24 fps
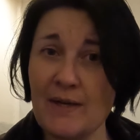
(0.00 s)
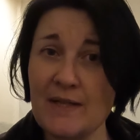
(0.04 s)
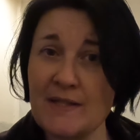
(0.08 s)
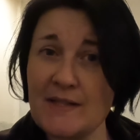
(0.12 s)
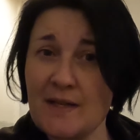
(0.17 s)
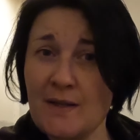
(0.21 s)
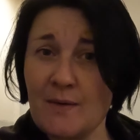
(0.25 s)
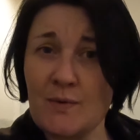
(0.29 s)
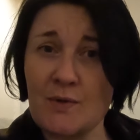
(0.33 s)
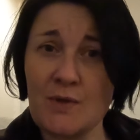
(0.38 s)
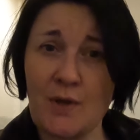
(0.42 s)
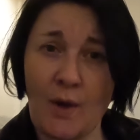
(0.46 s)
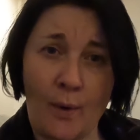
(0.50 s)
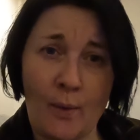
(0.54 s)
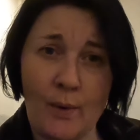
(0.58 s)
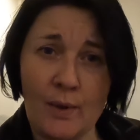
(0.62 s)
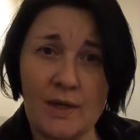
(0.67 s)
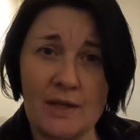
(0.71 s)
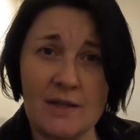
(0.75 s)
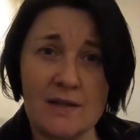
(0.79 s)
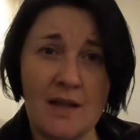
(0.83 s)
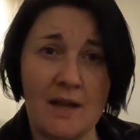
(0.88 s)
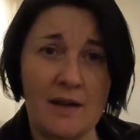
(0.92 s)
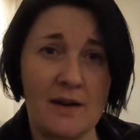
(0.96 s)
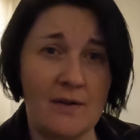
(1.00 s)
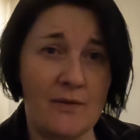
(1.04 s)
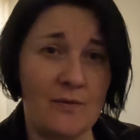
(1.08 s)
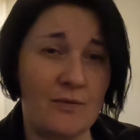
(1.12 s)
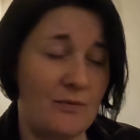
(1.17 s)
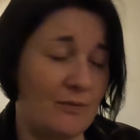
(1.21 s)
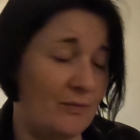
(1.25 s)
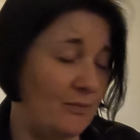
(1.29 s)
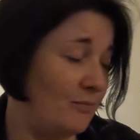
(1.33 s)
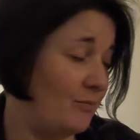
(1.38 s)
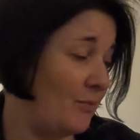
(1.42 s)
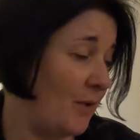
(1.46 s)
I said I was going, and then I've
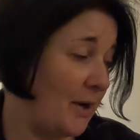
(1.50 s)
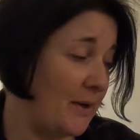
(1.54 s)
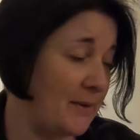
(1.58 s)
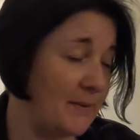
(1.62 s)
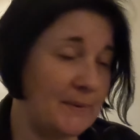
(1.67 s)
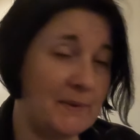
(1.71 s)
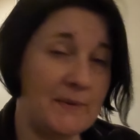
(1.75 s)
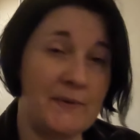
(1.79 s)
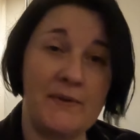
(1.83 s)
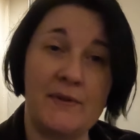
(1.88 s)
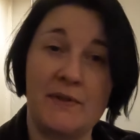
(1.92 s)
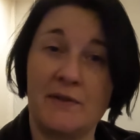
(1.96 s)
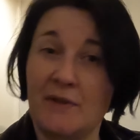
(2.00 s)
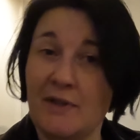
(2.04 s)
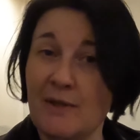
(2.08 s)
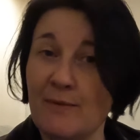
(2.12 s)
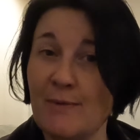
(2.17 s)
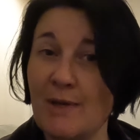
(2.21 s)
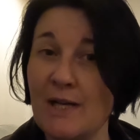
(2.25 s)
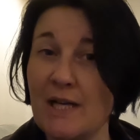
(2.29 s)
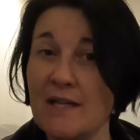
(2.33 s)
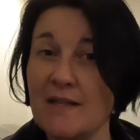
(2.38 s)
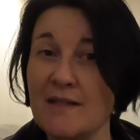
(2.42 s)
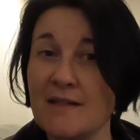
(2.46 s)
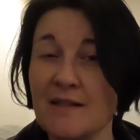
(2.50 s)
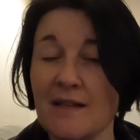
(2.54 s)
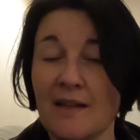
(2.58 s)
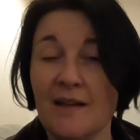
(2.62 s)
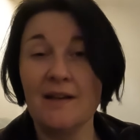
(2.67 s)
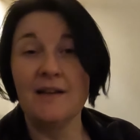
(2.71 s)
moaned for three minutes.